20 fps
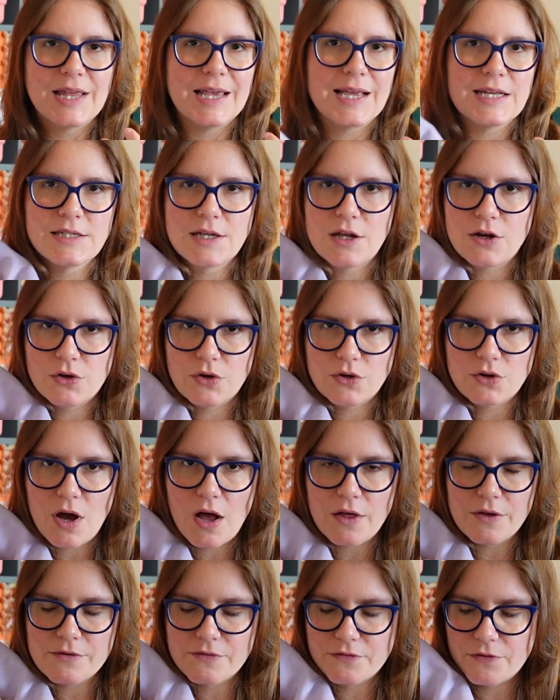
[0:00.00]
Like it's not a good
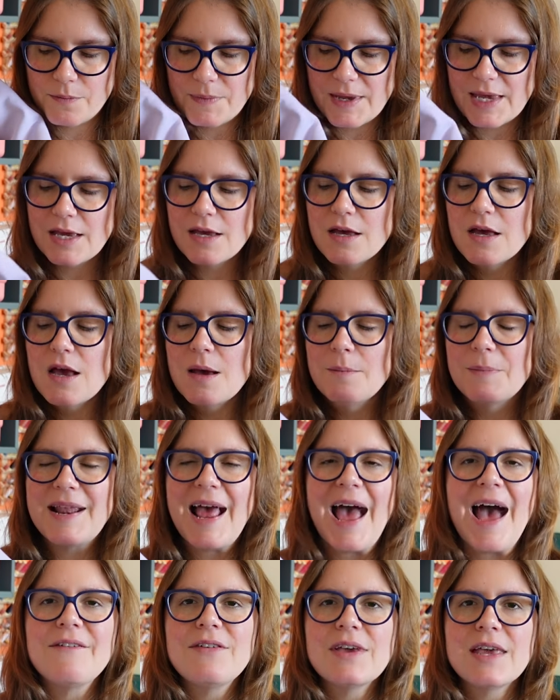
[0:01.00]
color for me, but
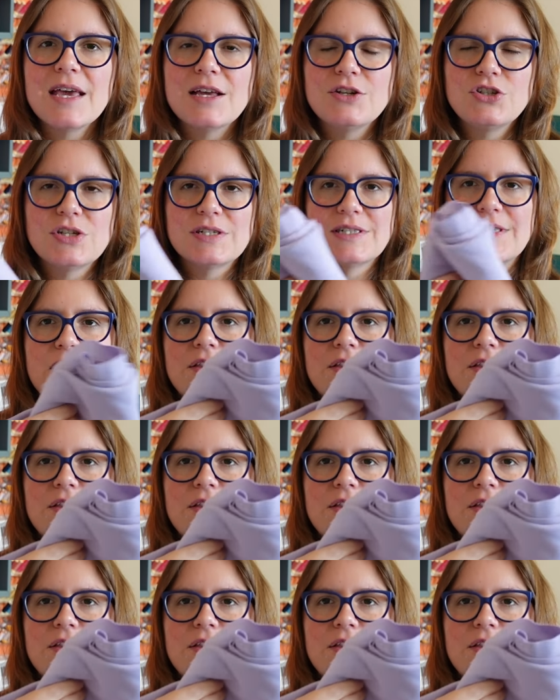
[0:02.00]
having it in just